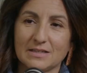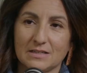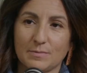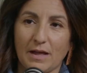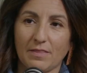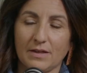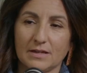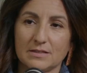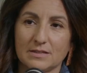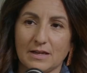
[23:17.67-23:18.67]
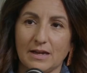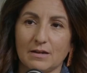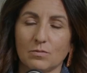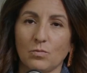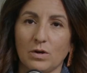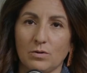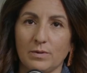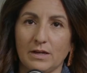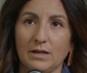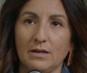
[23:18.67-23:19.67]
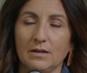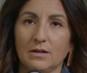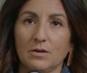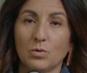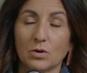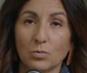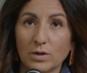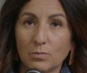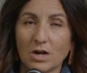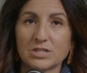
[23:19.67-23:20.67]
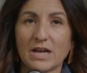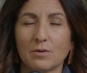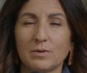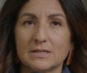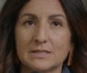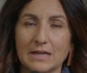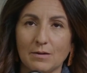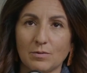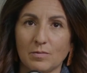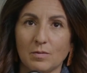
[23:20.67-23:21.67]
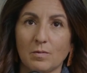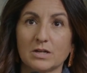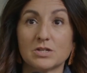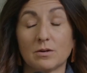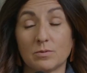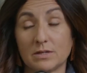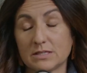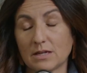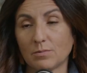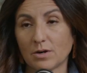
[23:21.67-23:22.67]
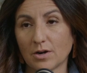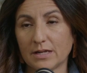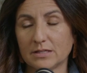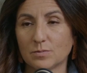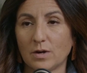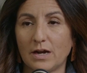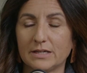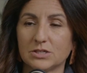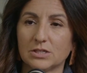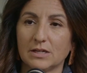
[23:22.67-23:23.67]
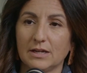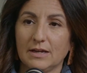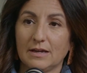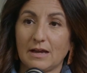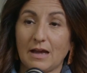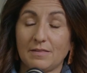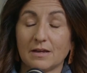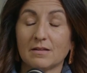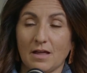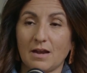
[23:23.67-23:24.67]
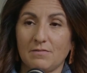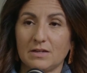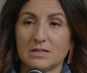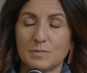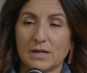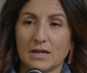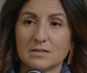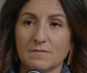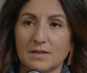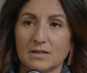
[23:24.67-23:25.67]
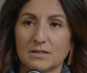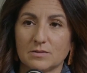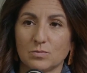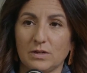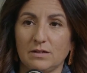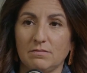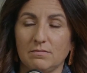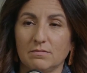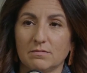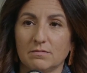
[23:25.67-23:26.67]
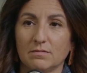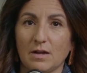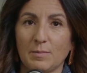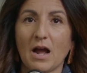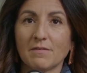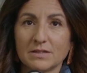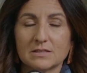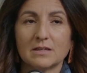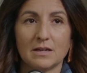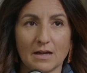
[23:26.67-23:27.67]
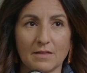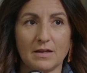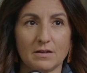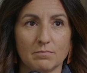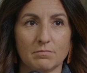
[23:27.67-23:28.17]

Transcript: us about this. Yeah. Like what do we how do we what do we choices? watch? How do we decide what we watch? How do we decide what our kids watch? Yeah. I think a lot of it is because of this. We I mean, obviously I think